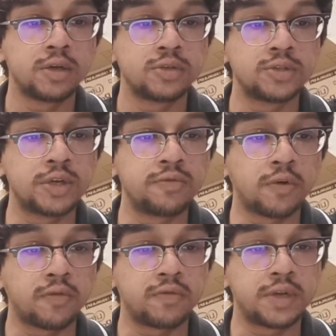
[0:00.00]
chief
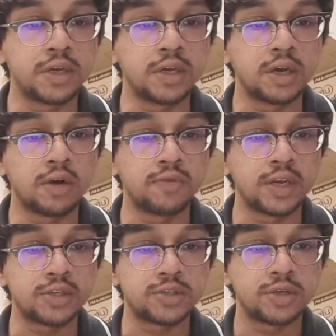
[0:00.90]
of the
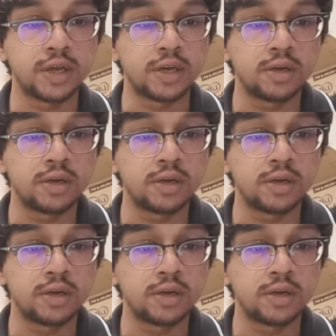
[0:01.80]
village that